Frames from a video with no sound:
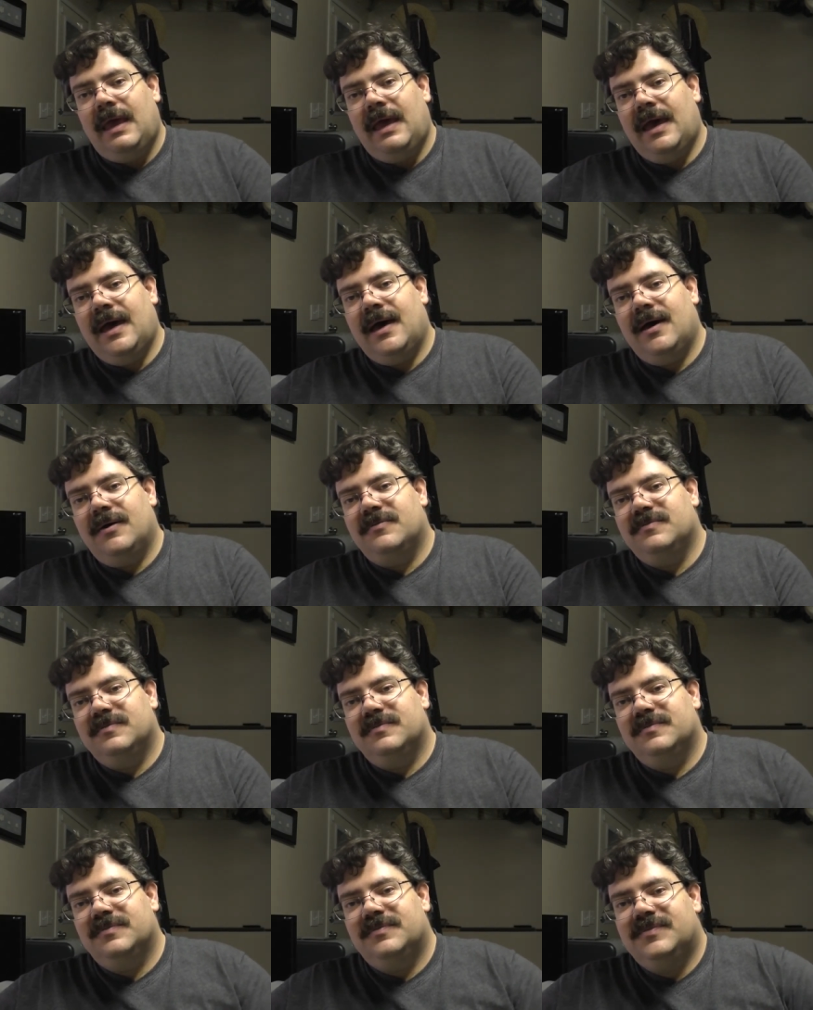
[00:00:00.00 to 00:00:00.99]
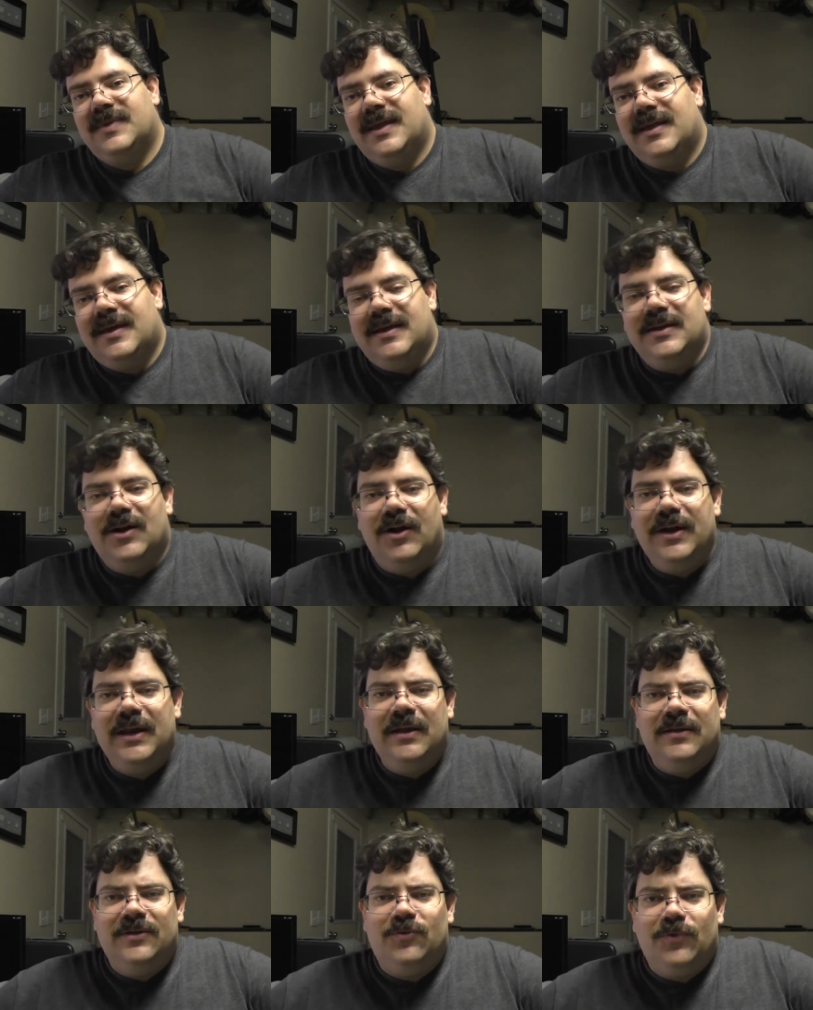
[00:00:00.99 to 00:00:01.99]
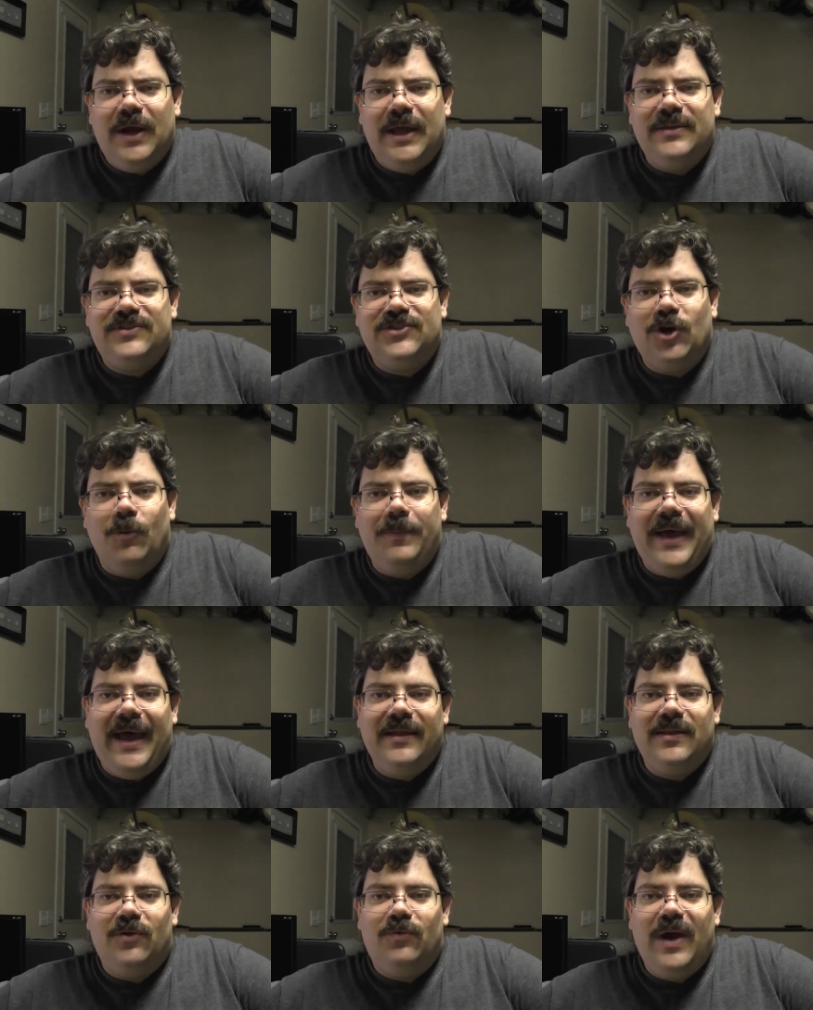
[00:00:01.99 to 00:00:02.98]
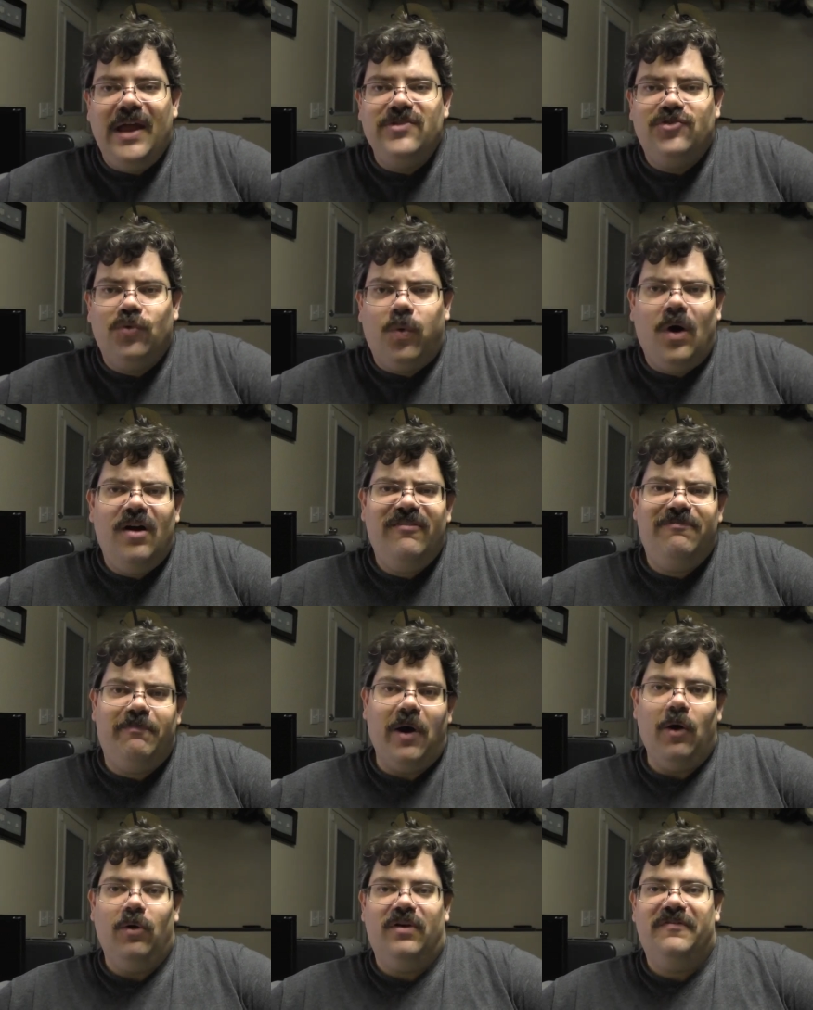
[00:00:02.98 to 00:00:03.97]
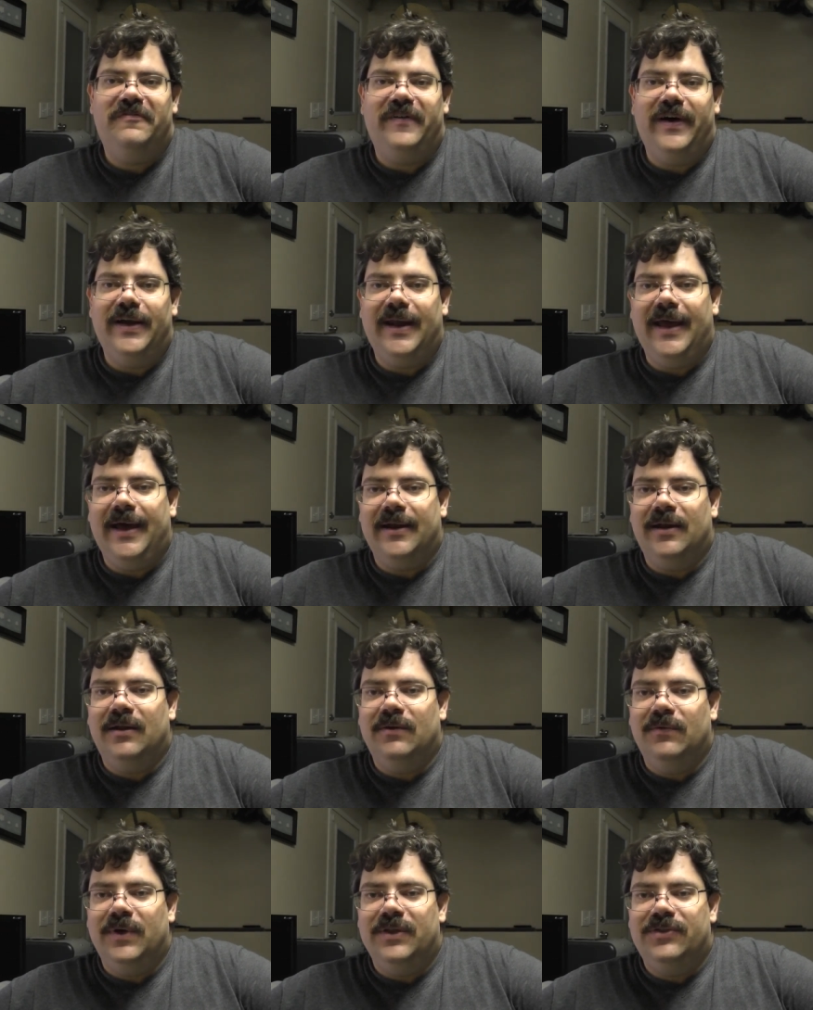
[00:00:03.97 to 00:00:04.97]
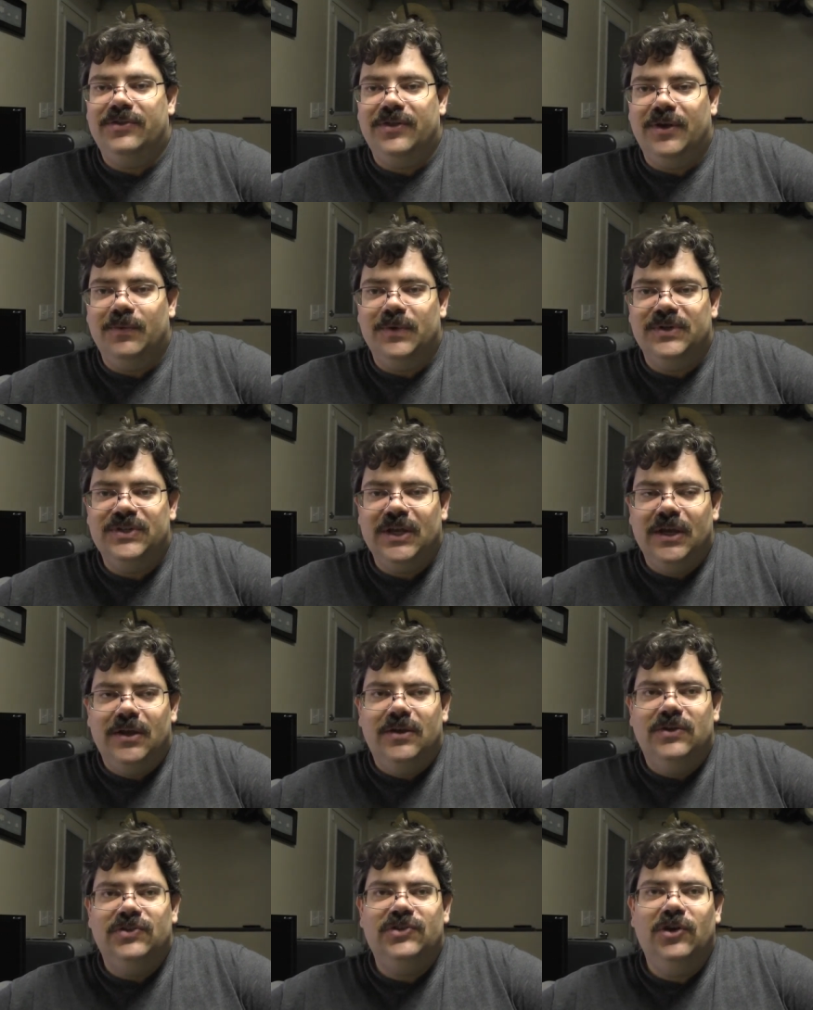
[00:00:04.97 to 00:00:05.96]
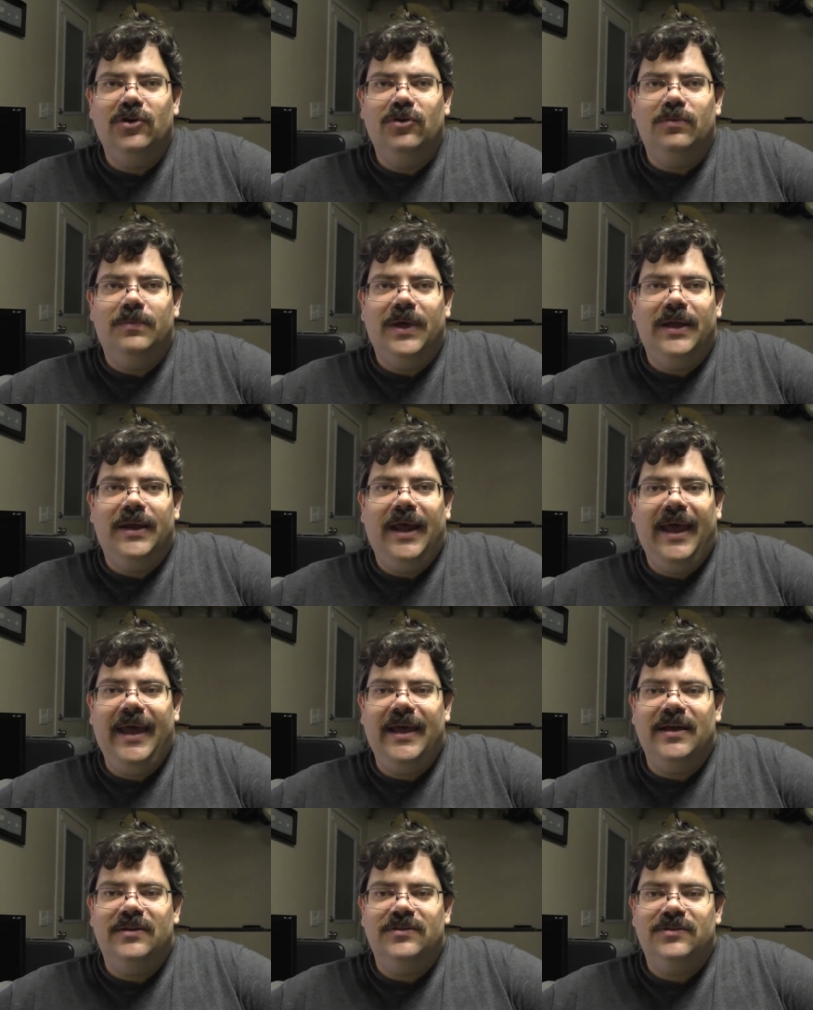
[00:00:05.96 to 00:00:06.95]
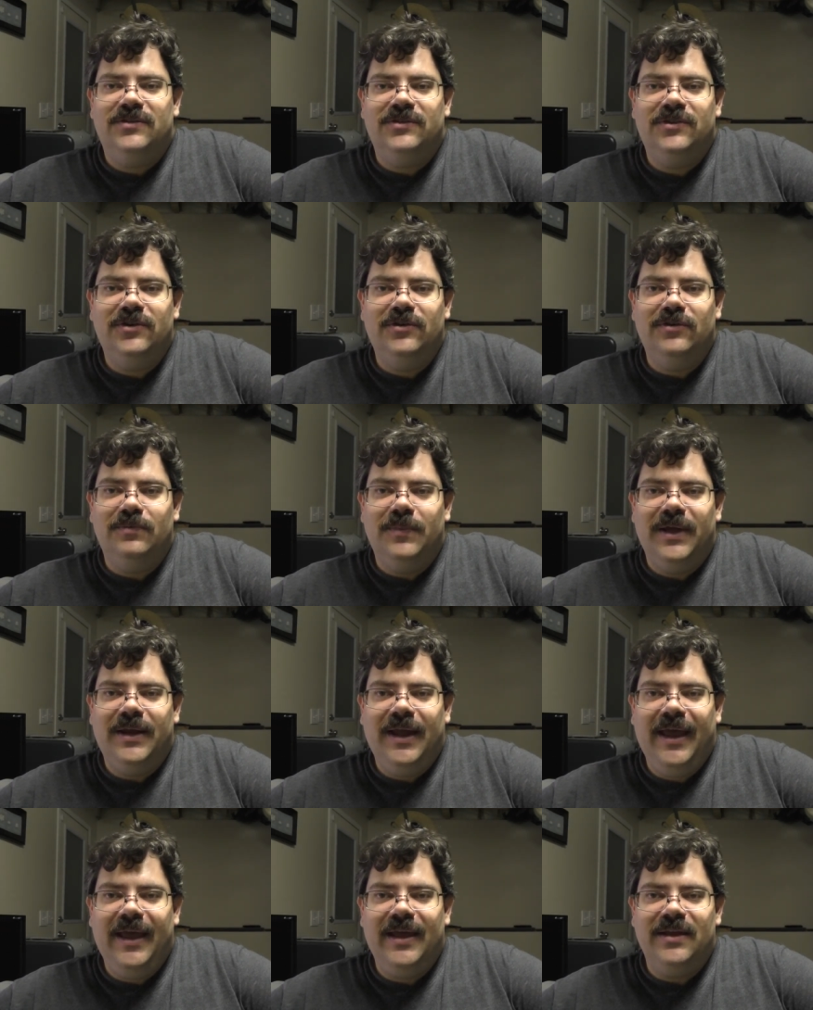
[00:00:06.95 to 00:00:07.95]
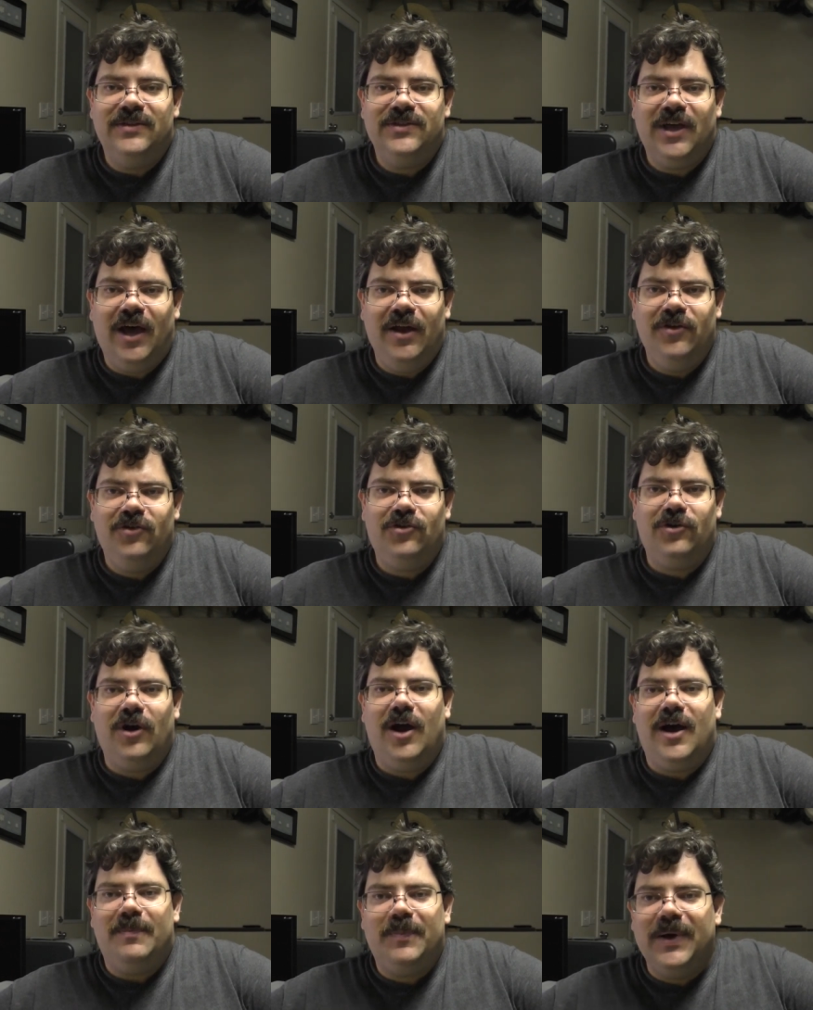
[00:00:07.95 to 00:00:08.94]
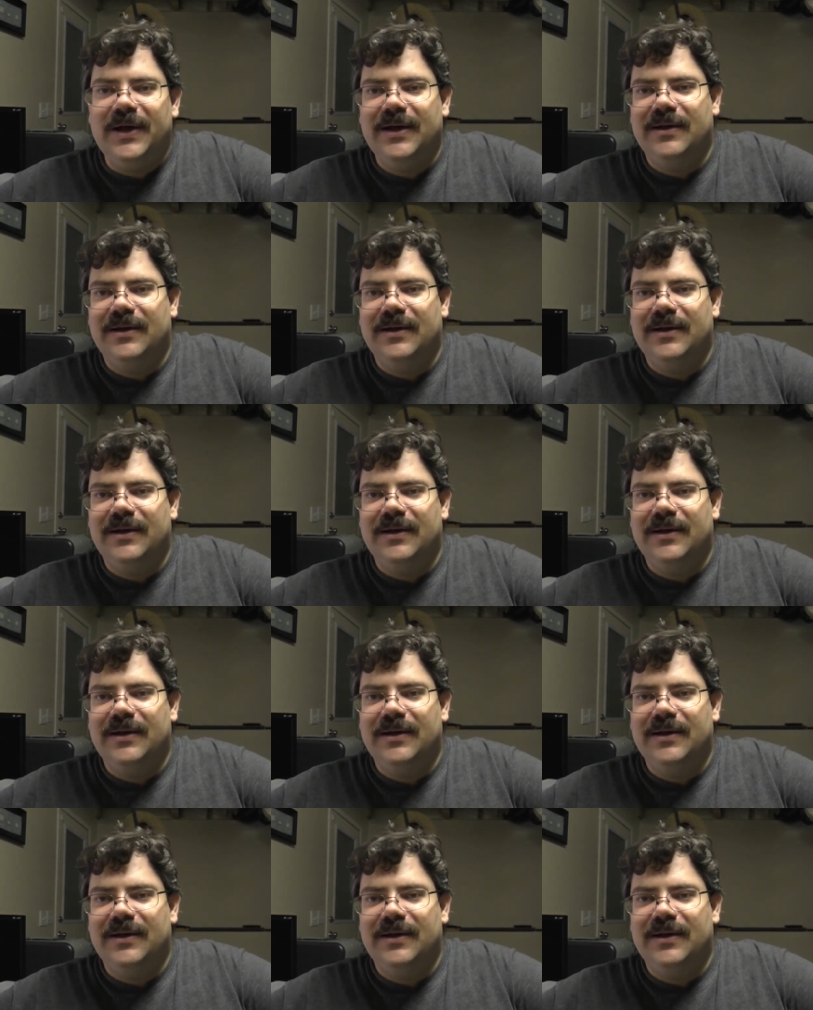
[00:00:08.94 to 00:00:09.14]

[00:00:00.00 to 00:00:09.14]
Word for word: Um, you know, it's so bad that Red Dwarf poked fun at it with it was zoom, enhance, zoom, enhance, uncrop.